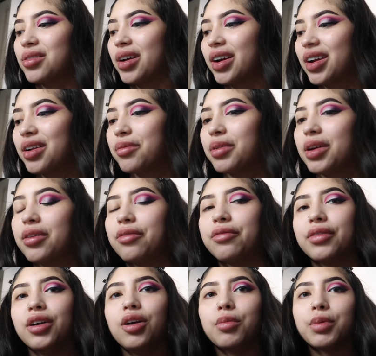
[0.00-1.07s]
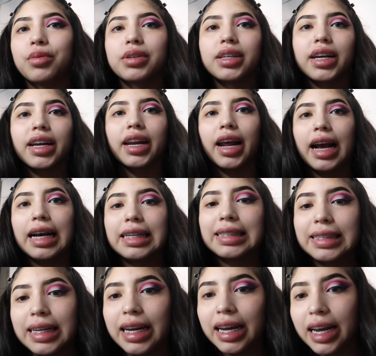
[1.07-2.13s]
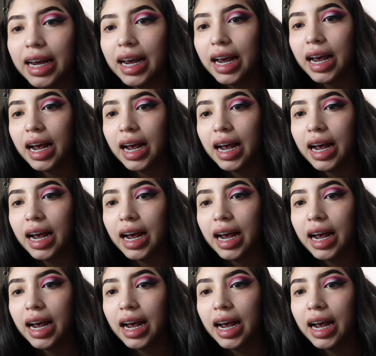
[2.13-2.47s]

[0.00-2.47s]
so I couldn't really film. It was like nasty.